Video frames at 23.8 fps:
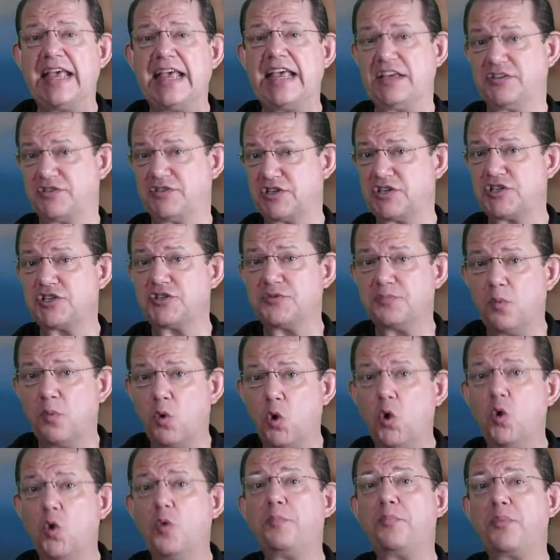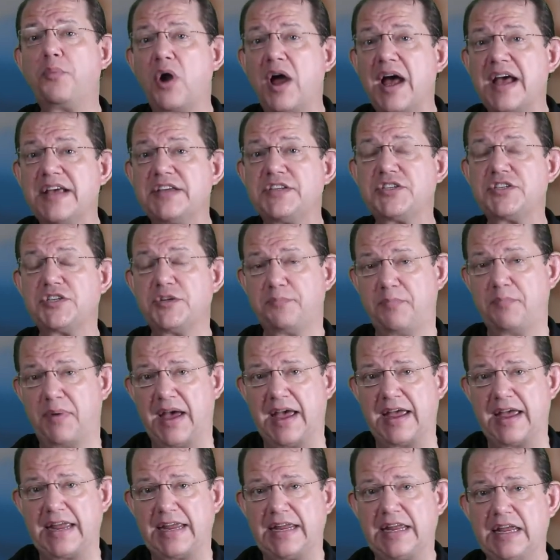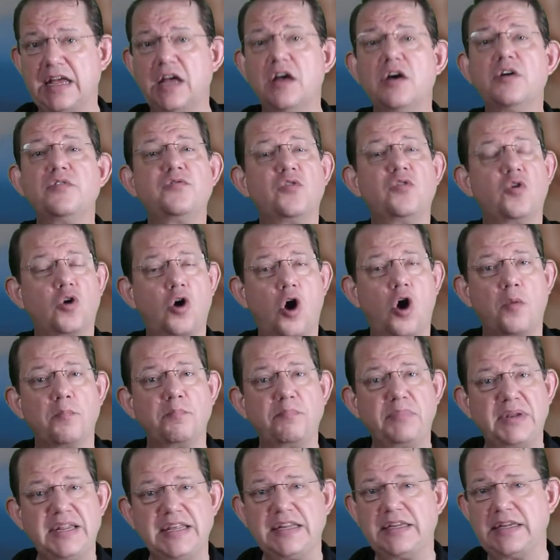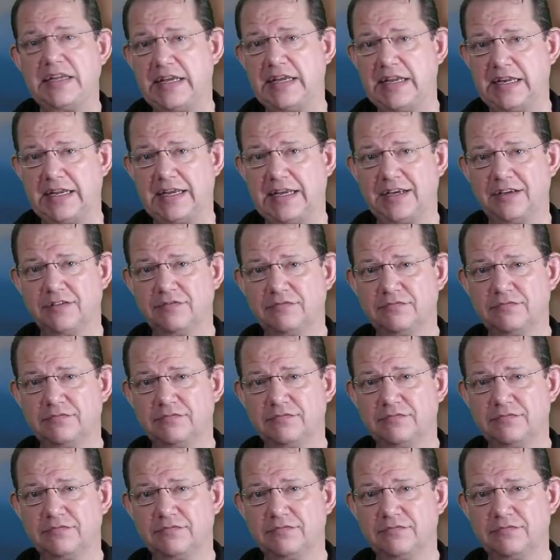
is a small price to pay for complete healing.